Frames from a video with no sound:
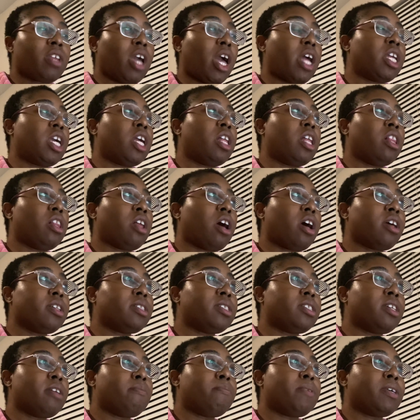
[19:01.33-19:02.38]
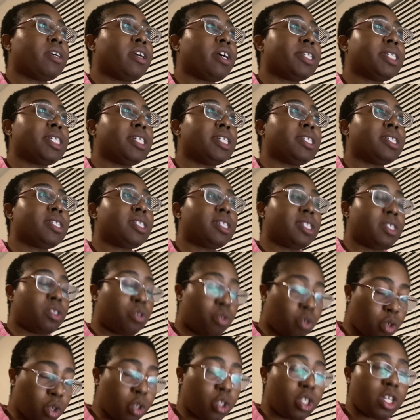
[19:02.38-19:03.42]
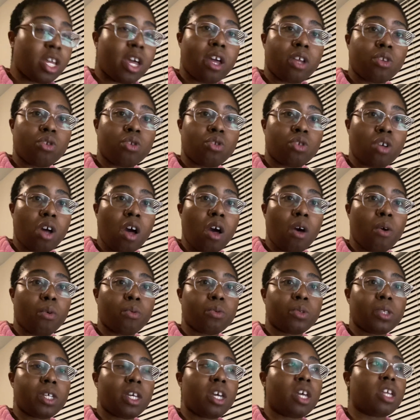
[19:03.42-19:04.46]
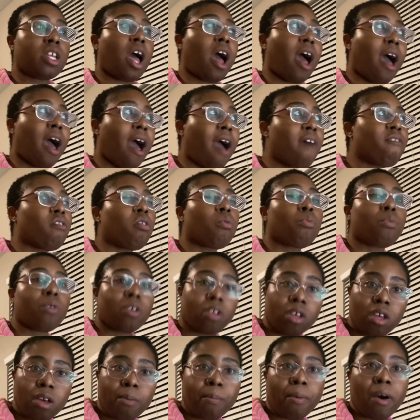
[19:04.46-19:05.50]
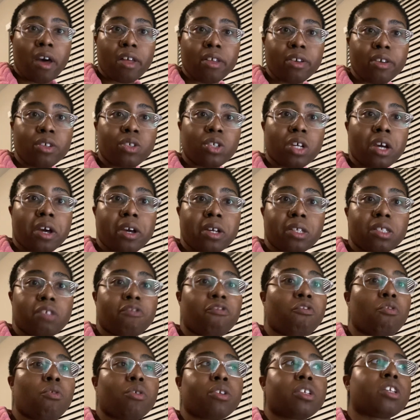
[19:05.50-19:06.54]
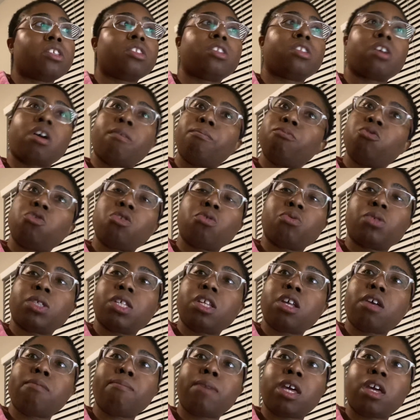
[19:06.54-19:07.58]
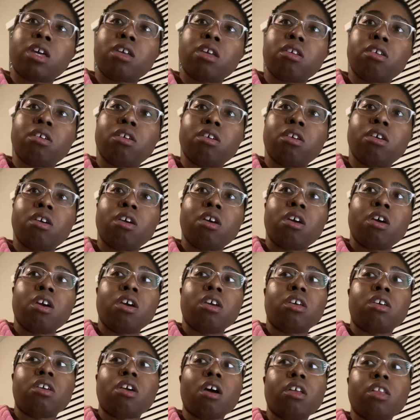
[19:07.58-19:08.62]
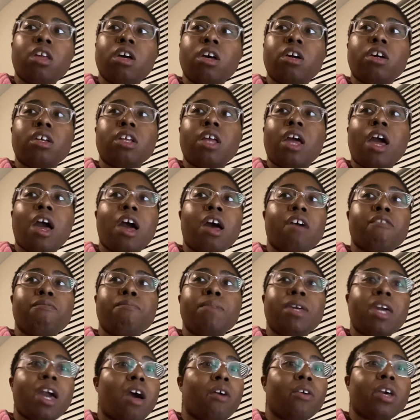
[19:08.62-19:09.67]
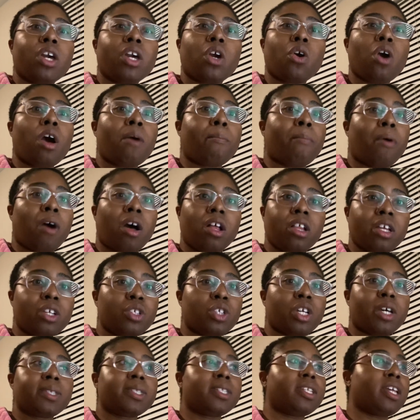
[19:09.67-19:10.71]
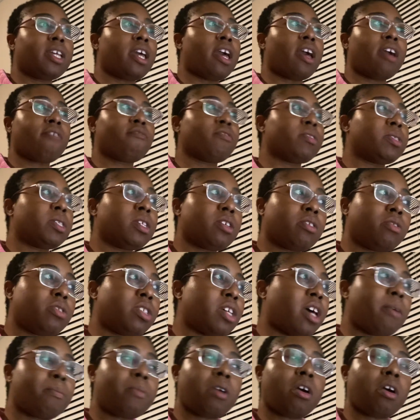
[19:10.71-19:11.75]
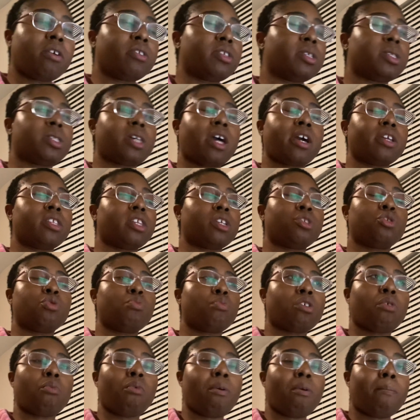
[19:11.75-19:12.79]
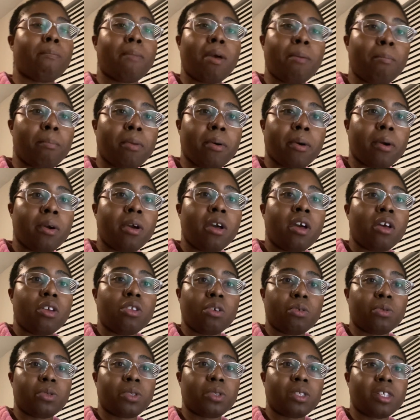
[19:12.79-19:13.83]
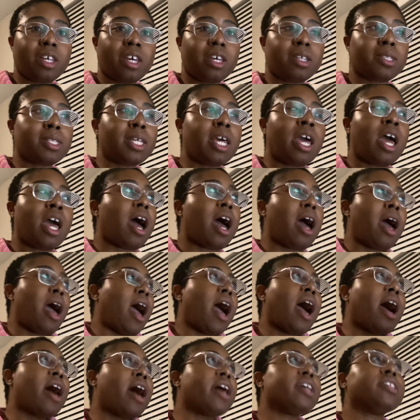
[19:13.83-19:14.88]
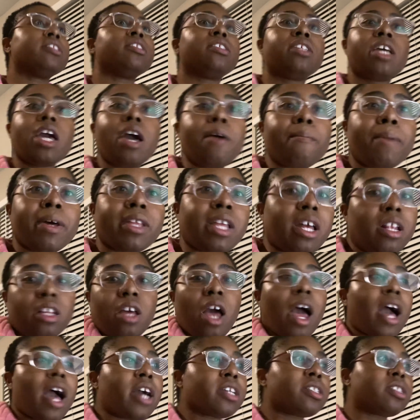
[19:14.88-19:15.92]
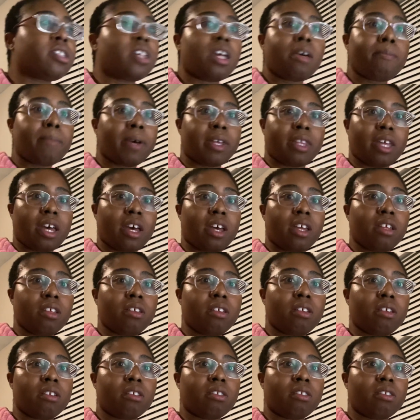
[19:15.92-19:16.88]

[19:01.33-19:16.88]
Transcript: And he lost it because he stood 10 toes. And I've already apologized for the dumb jokes that I made. Y'all not going to have me out here apologizing every single time y'all decide that you want to remember those things. I stand by that. I stand by that.